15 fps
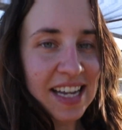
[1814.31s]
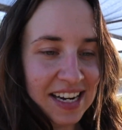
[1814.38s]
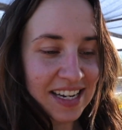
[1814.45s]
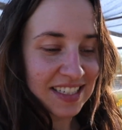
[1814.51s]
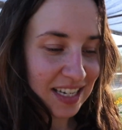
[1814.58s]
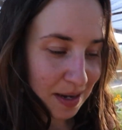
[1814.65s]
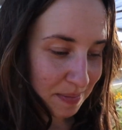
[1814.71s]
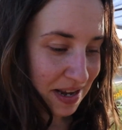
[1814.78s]
And
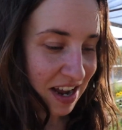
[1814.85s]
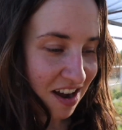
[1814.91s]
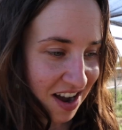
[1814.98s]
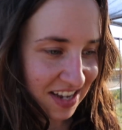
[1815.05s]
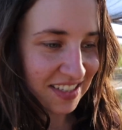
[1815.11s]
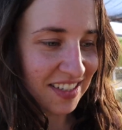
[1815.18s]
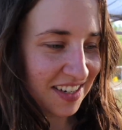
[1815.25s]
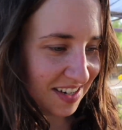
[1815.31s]
it's gonna be
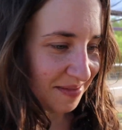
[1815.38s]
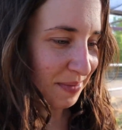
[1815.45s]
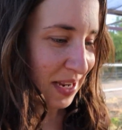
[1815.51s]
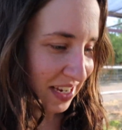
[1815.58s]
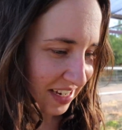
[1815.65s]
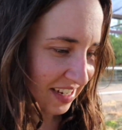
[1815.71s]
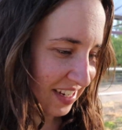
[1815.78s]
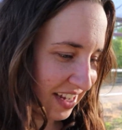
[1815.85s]
awesome
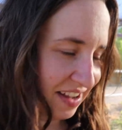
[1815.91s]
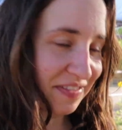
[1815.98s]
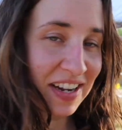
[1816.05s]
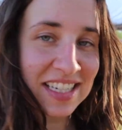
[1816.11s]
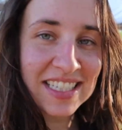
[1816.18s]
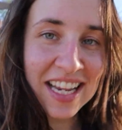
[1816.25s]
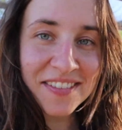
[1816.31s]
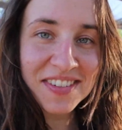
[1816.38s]
if
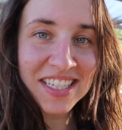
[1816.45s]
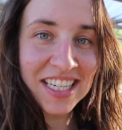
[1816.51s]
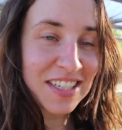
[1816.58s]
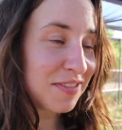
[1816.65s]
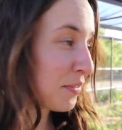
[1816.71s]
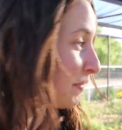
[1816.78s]
I save seeds